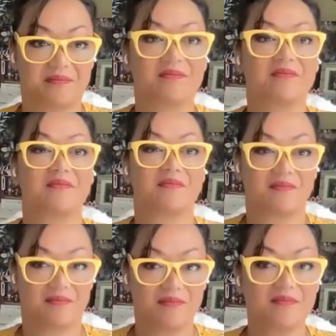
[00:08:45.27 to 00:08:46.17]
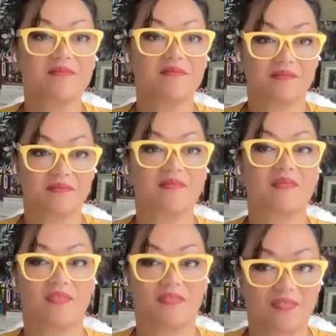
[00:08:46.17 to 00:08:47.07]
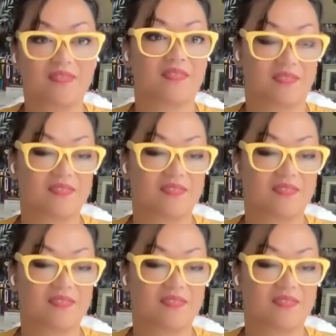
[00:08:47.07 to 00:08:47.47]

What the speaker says: we do it with women with the latest